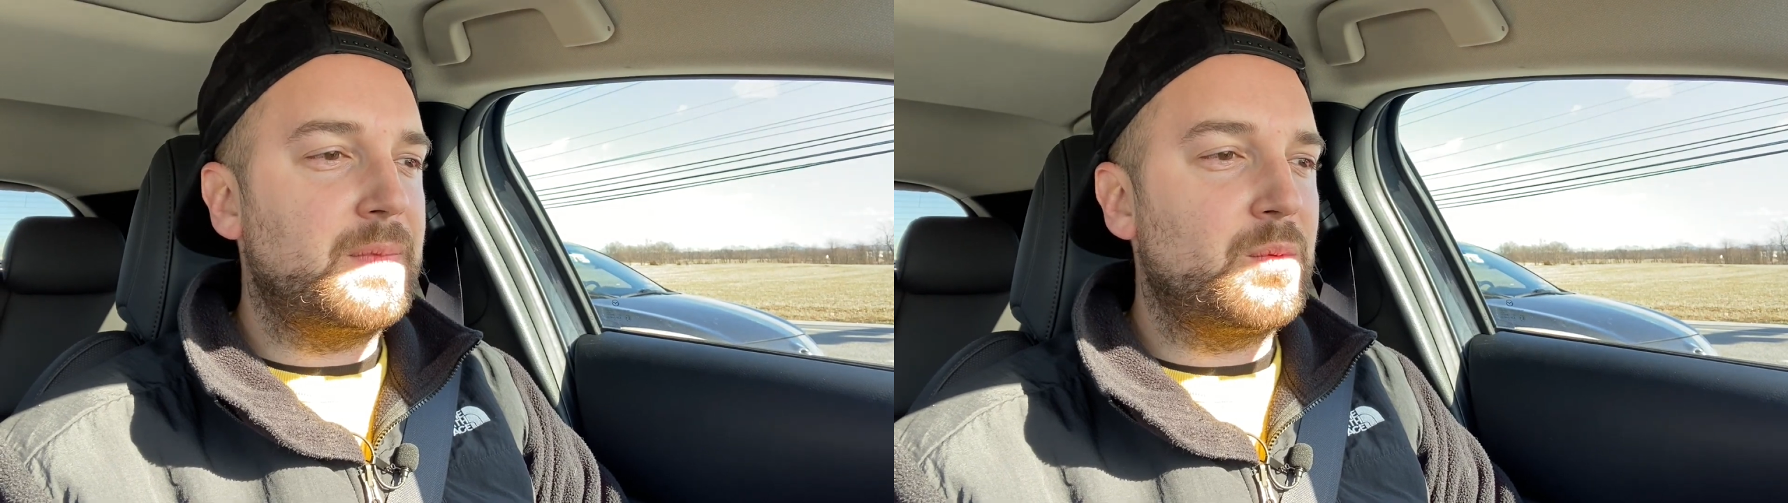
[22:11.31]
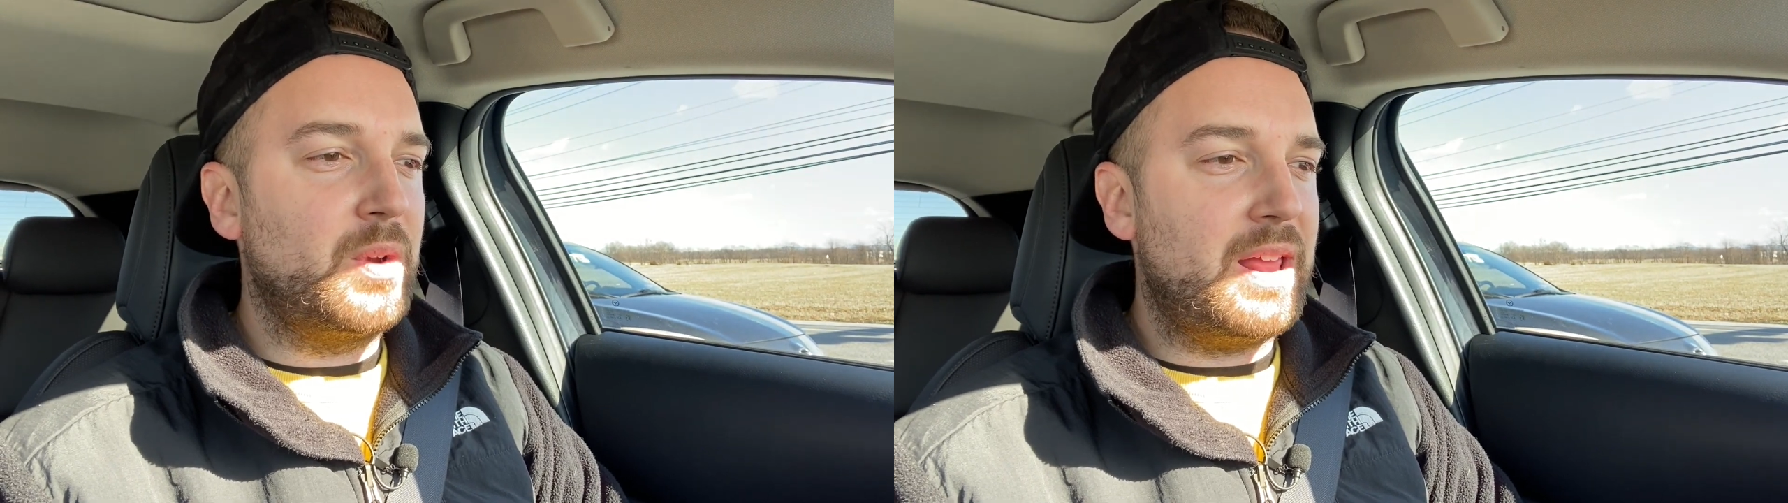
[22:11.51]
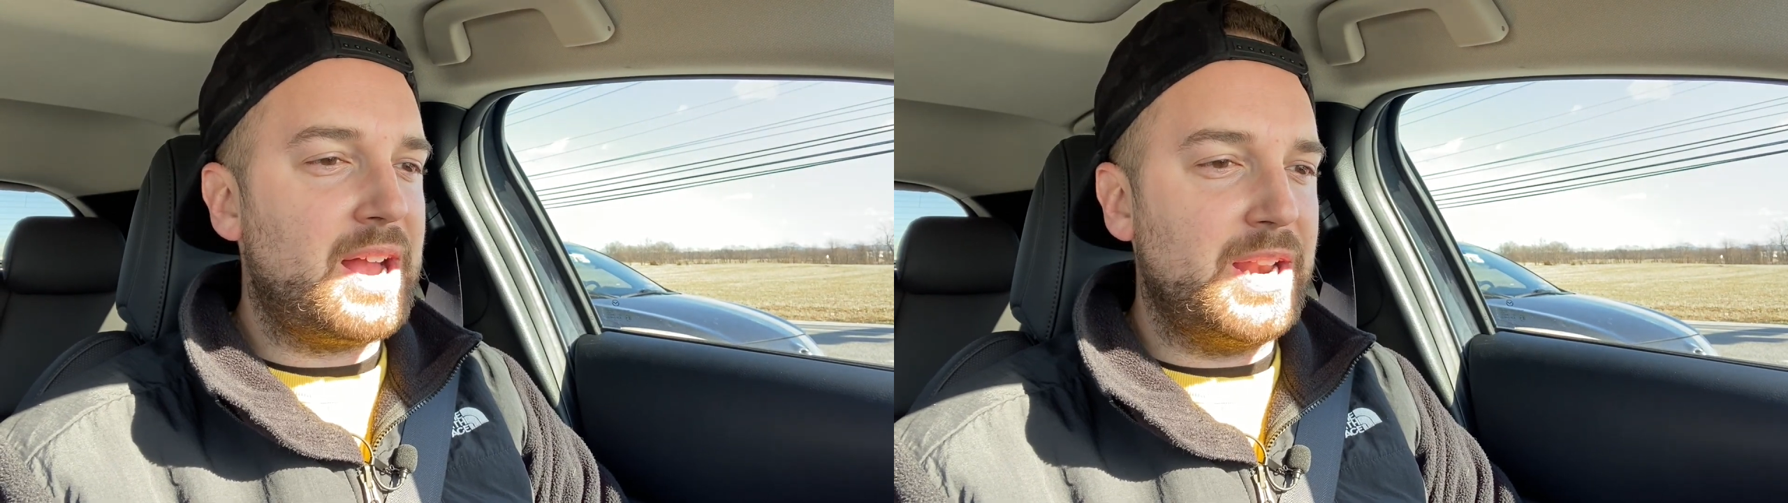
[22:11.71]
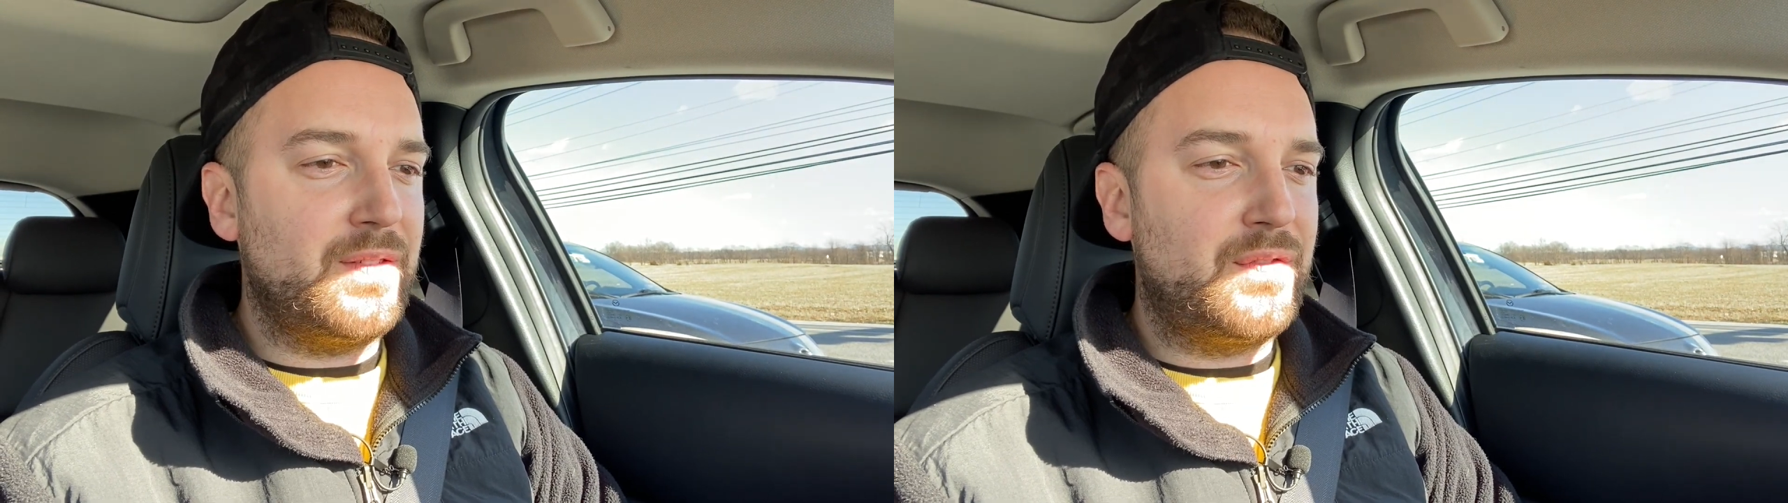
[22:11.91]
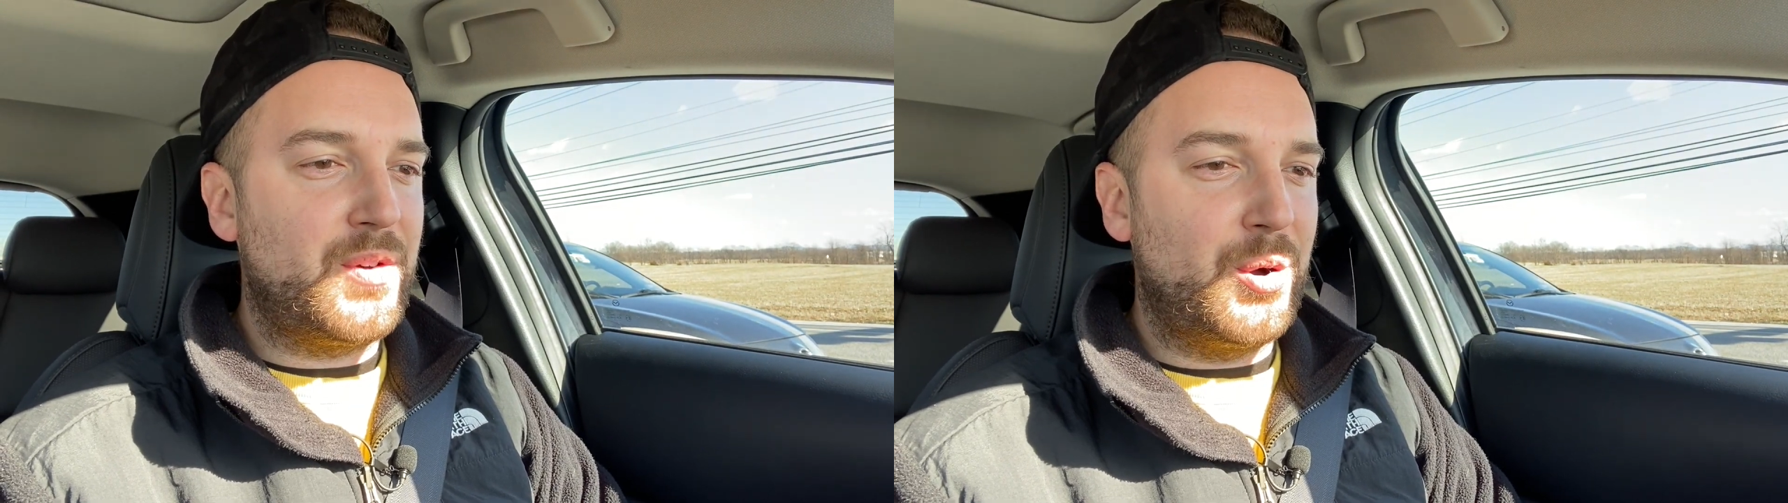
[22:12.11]
Really kind
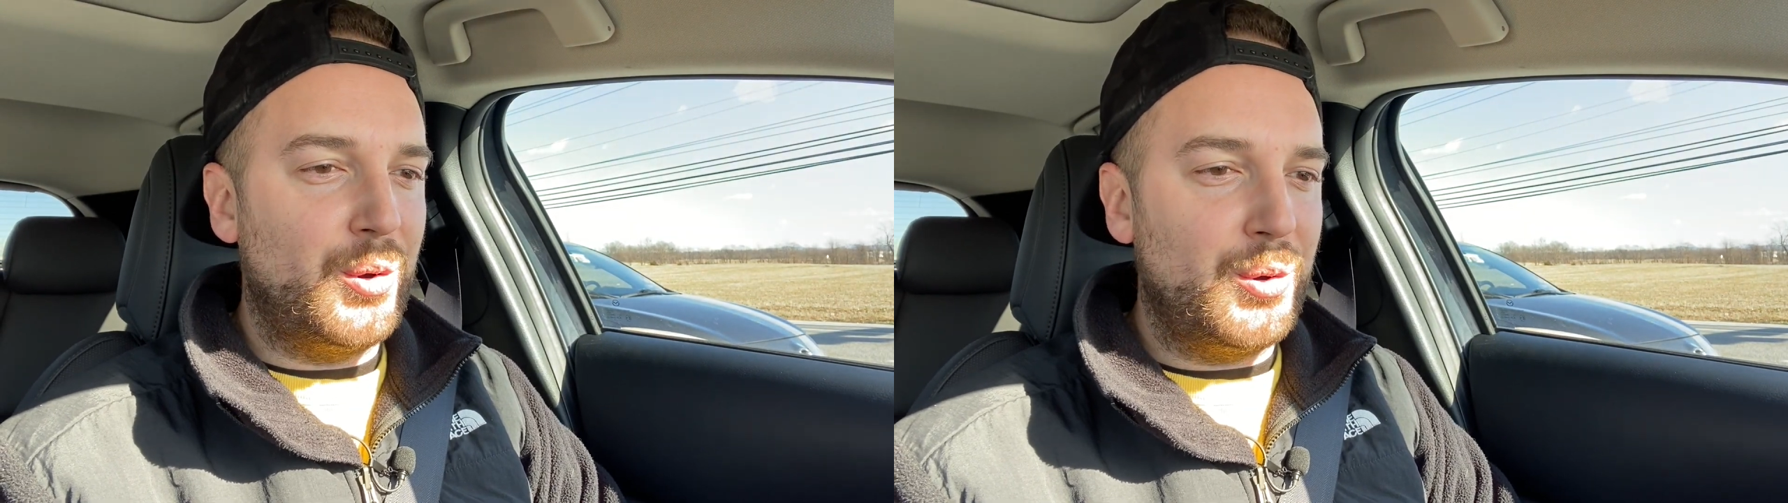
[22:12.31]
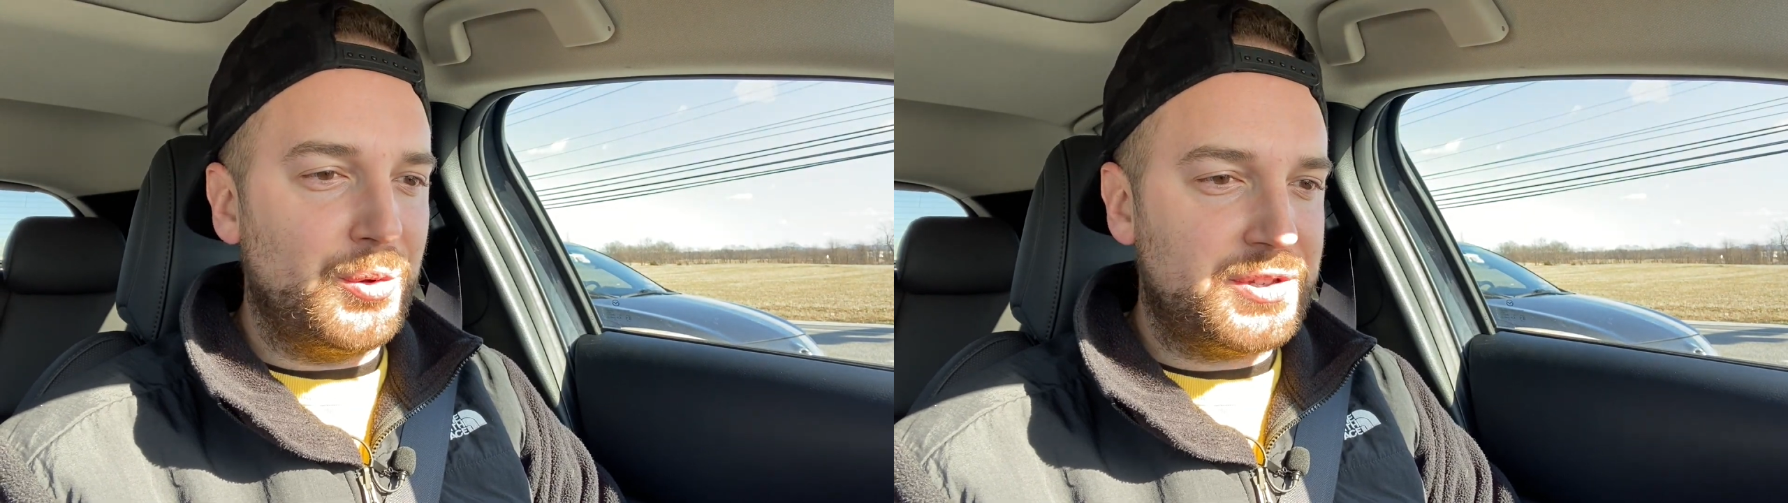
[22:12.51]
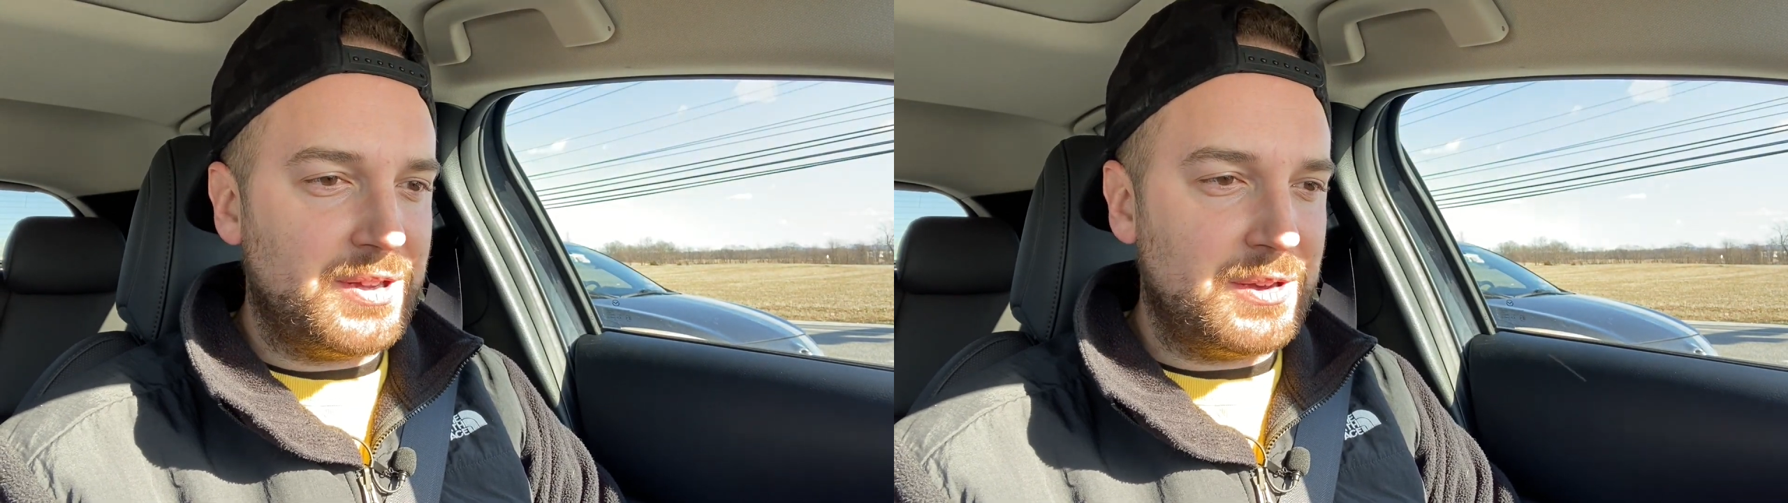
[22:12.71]
of cool to